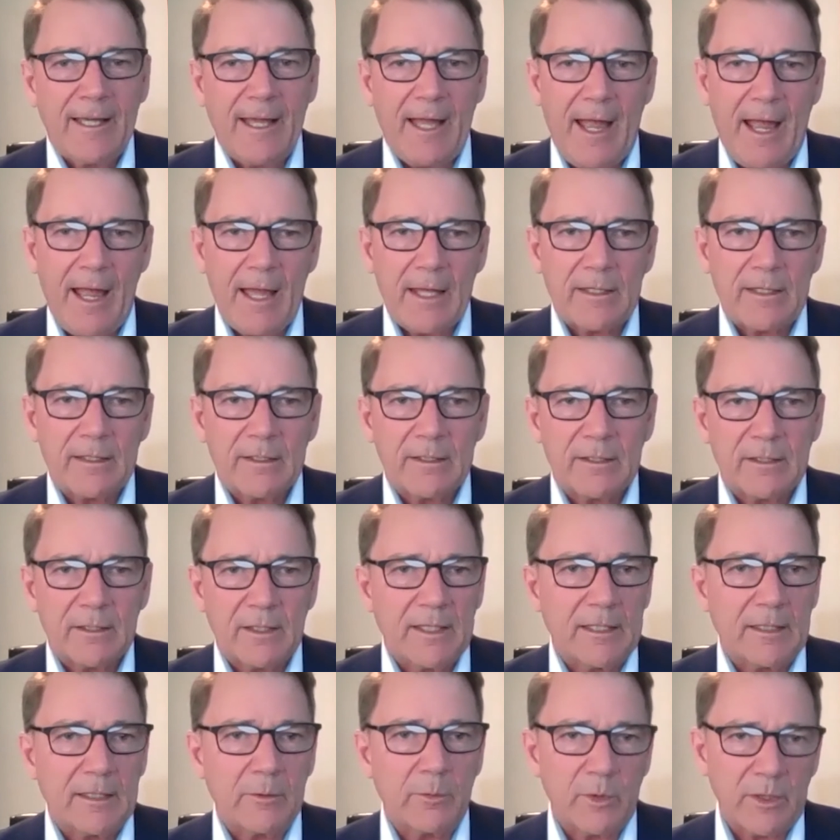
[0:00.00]
and
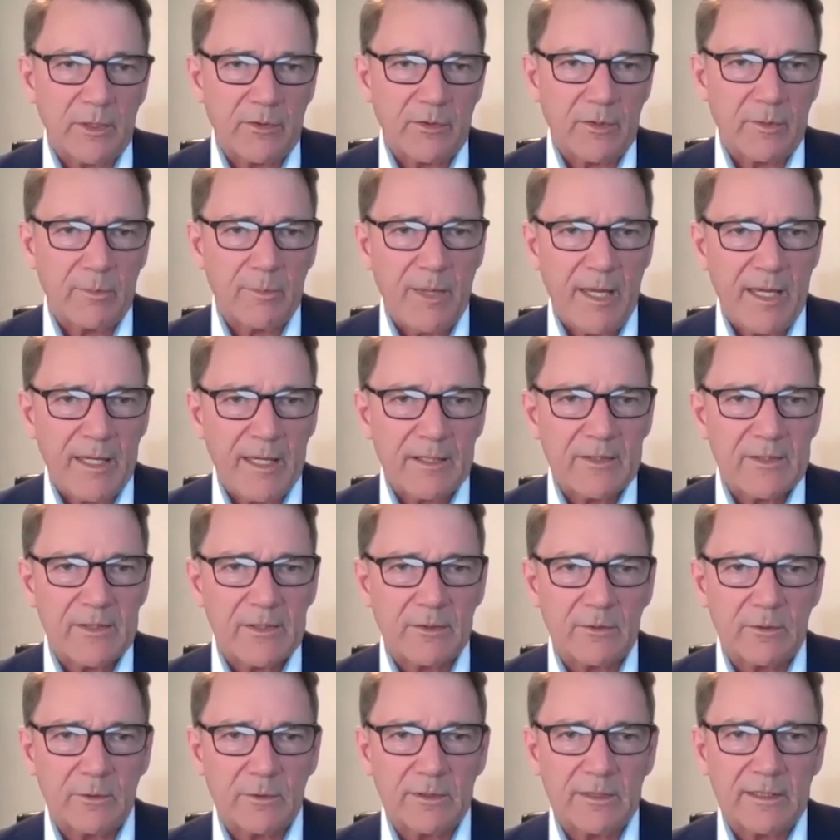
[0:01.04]
one of the banks
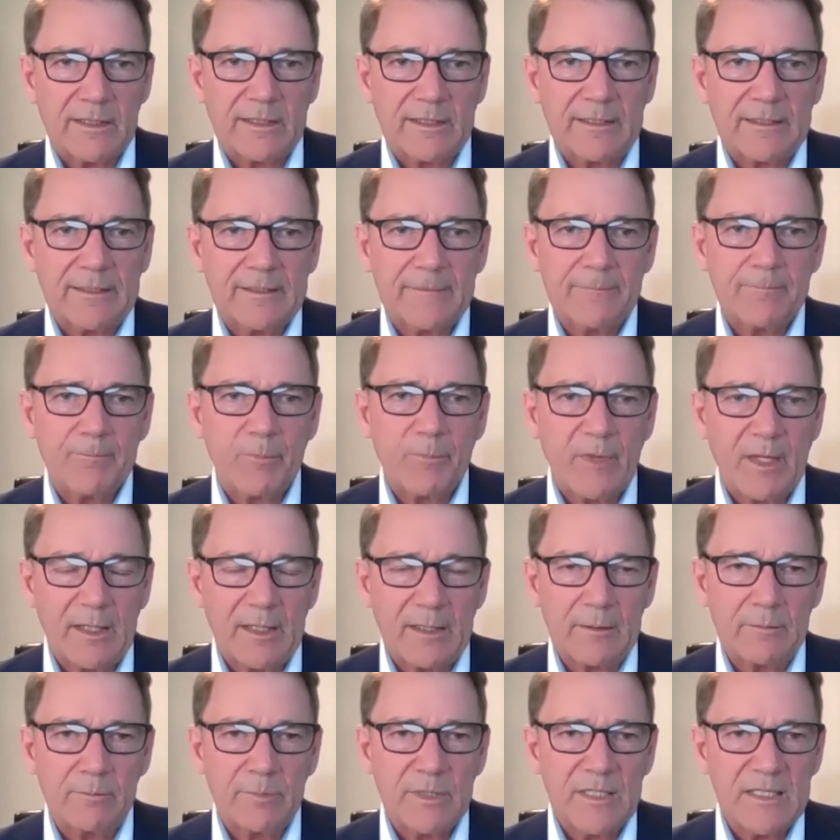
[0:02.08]
in Rwanda,
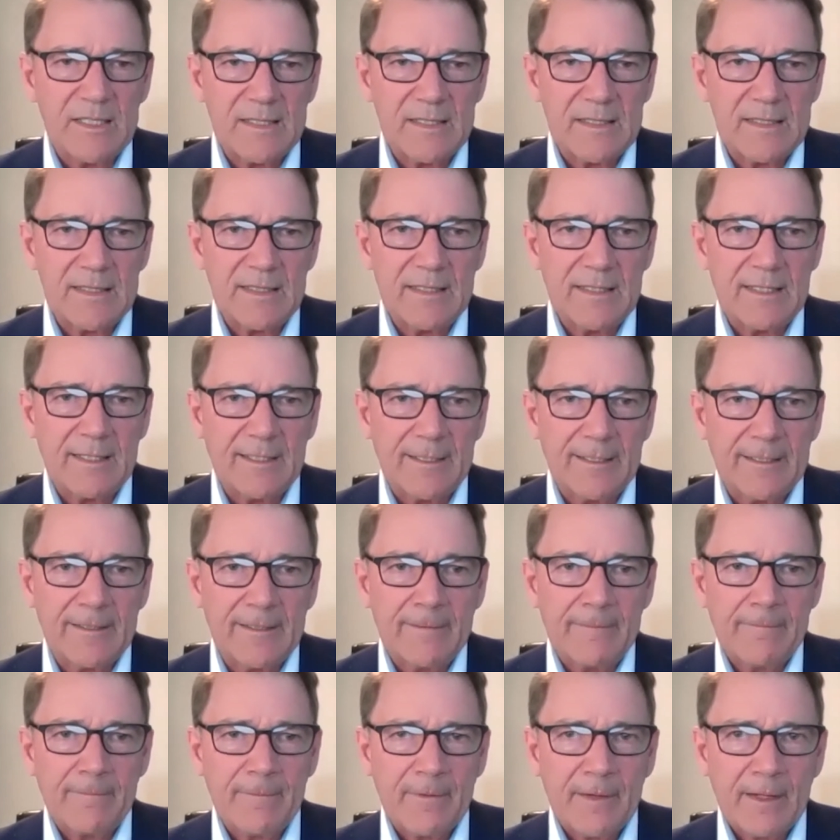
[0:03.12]
BCDI,
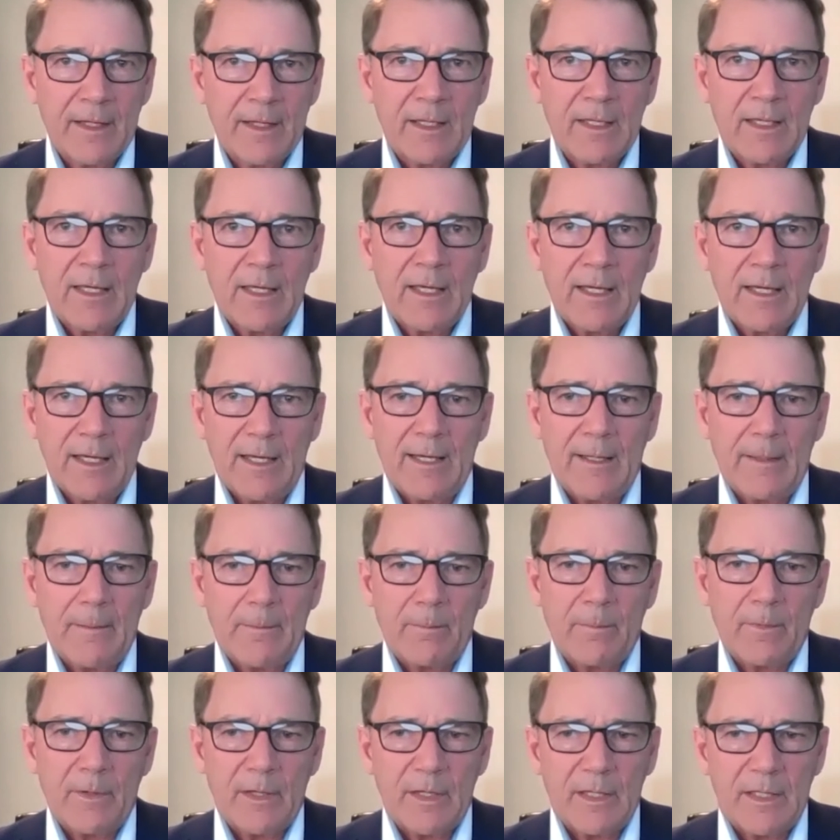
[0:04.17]

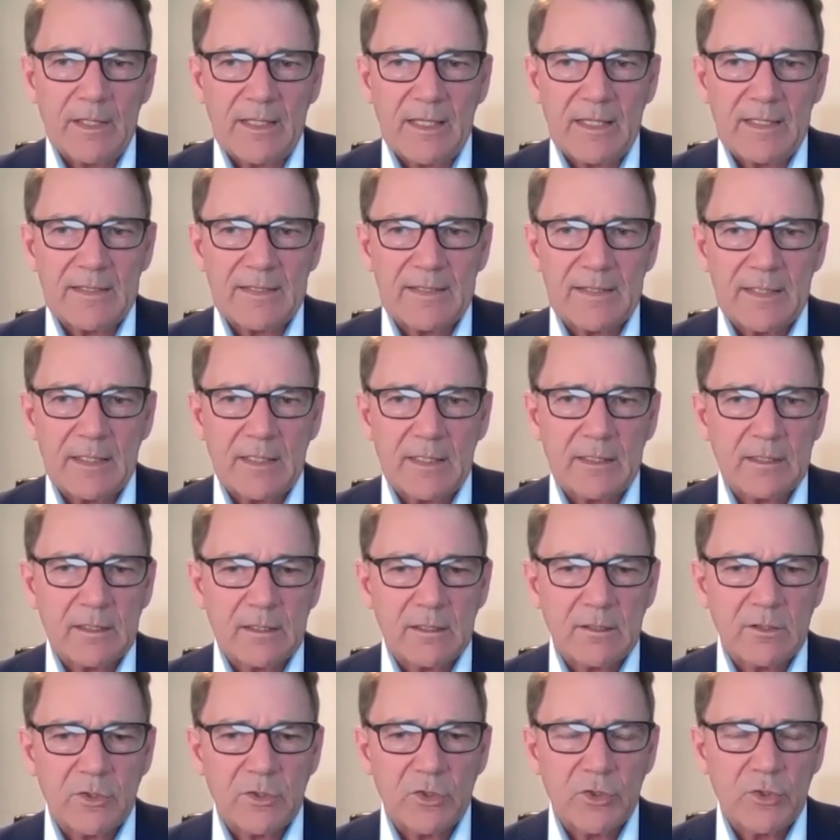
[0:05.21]
and they said,
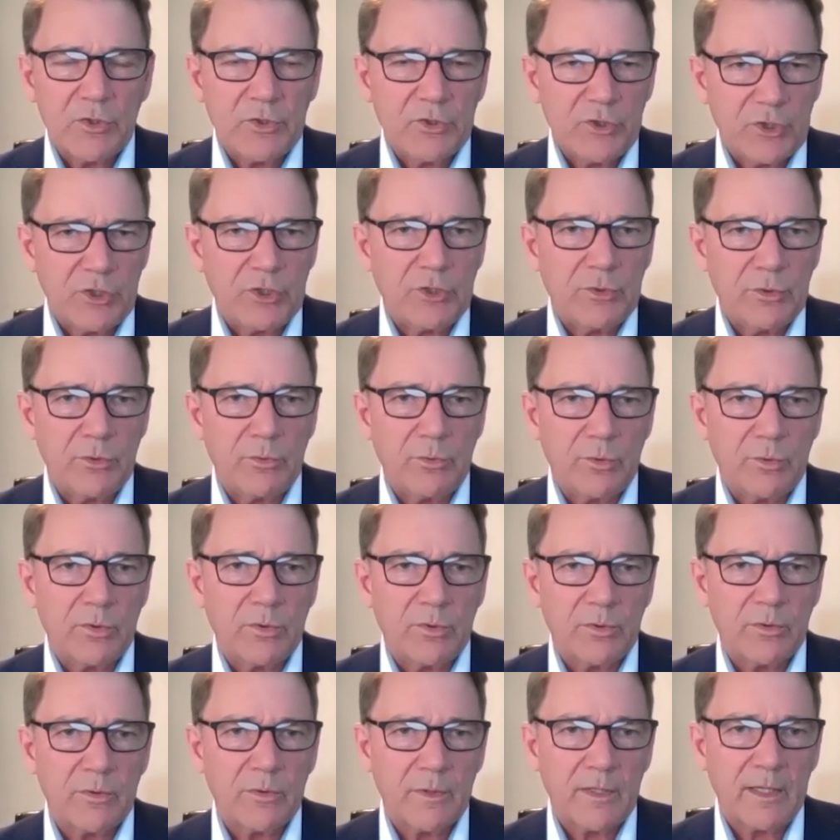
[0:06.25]
could you
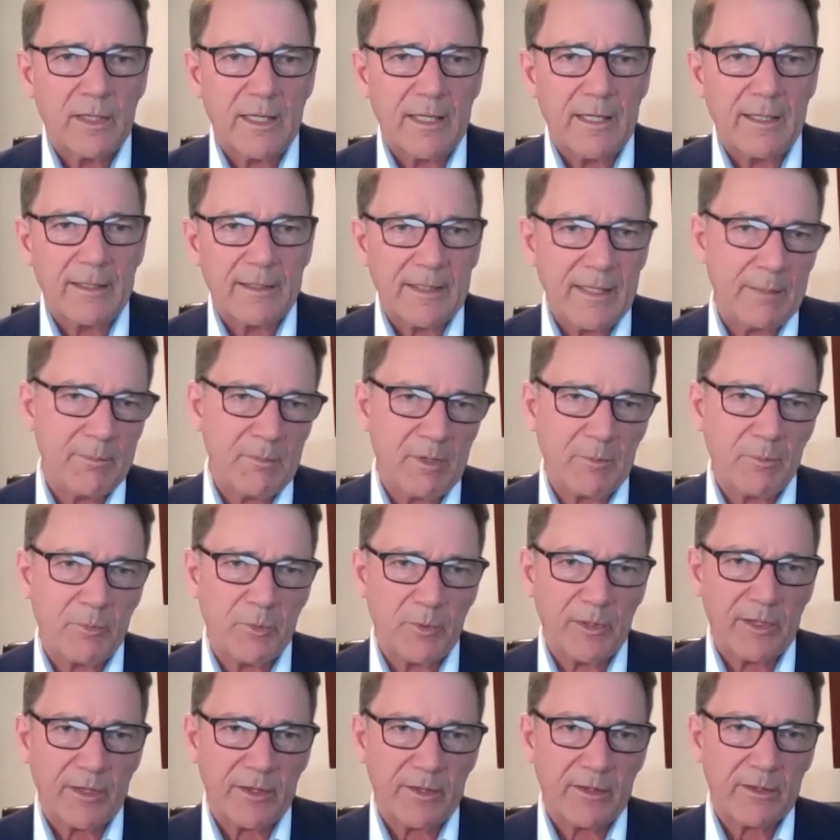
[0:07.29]
come up
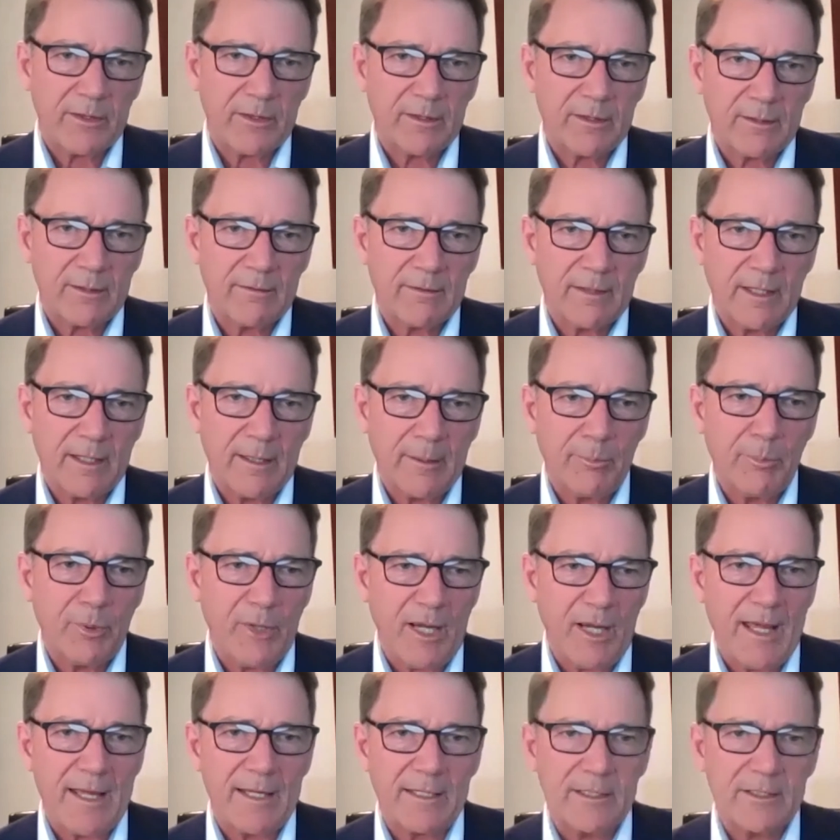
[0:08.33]
with a
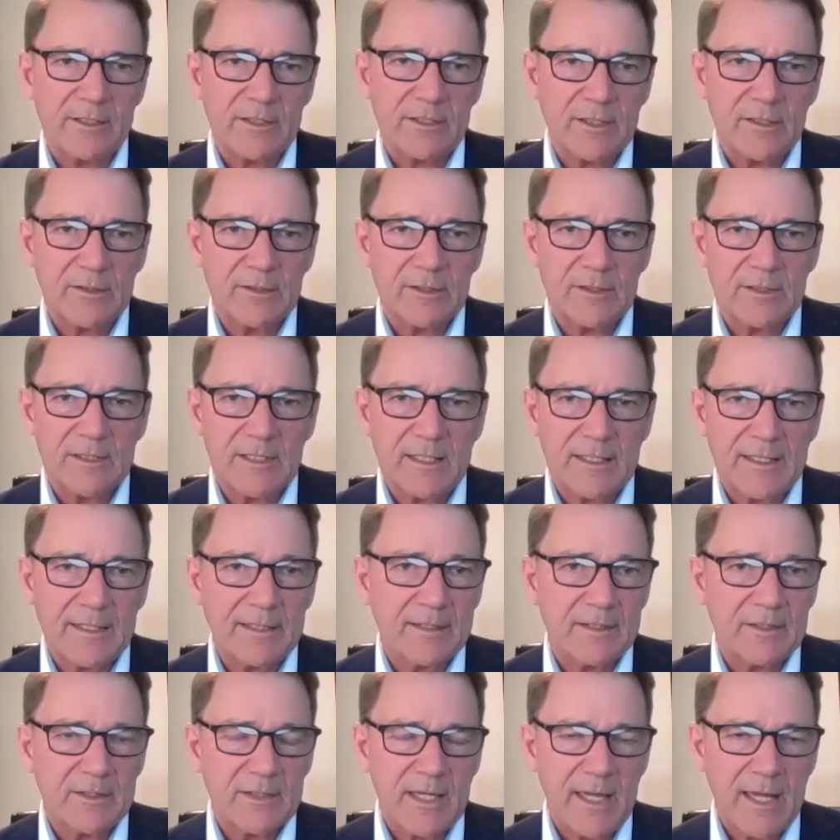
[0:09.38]
plan to
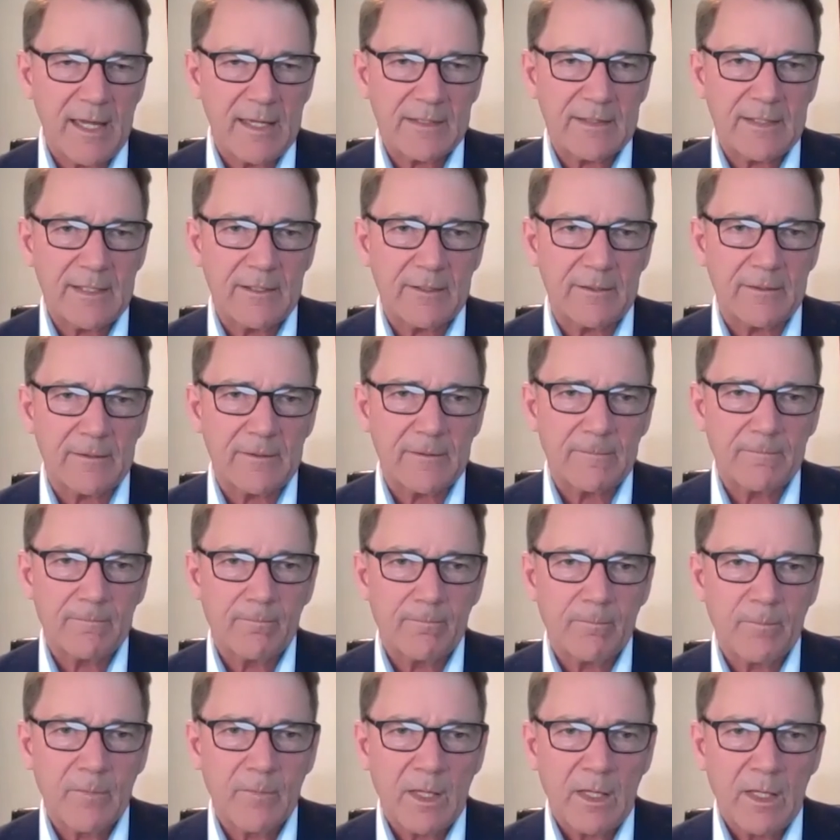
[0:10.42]
get this gas out?
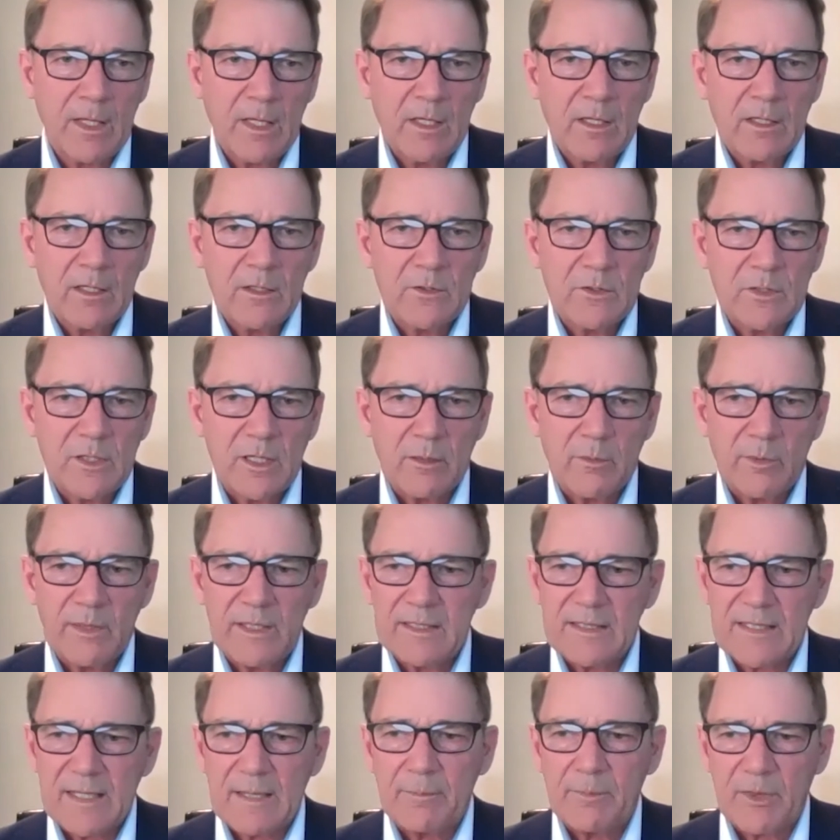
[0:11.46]
So I
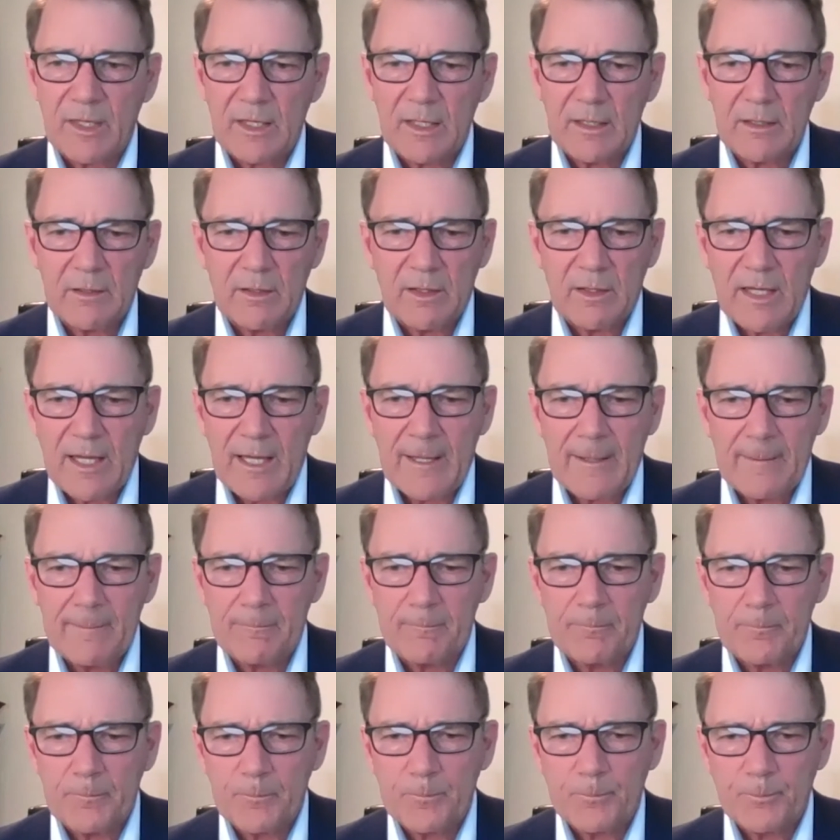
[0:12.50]
went up there
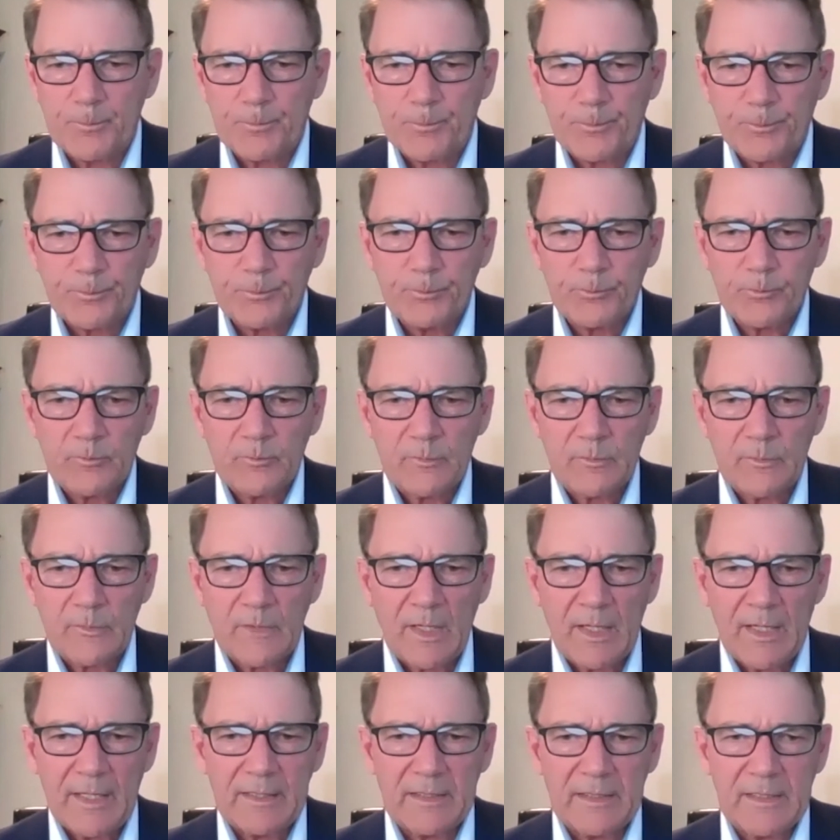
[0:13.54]

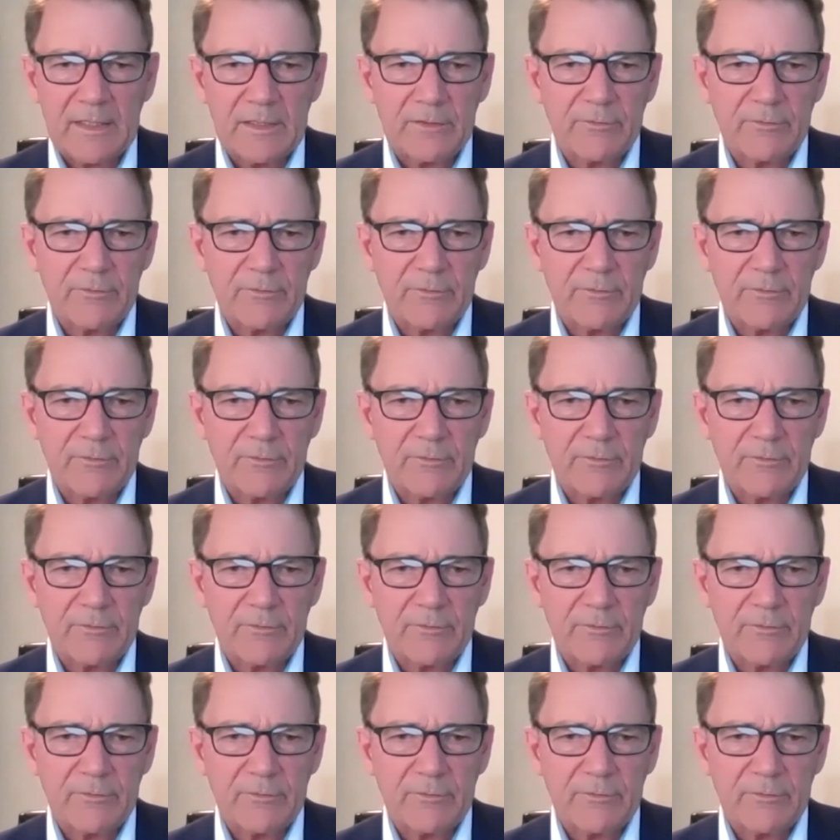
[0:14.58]
at the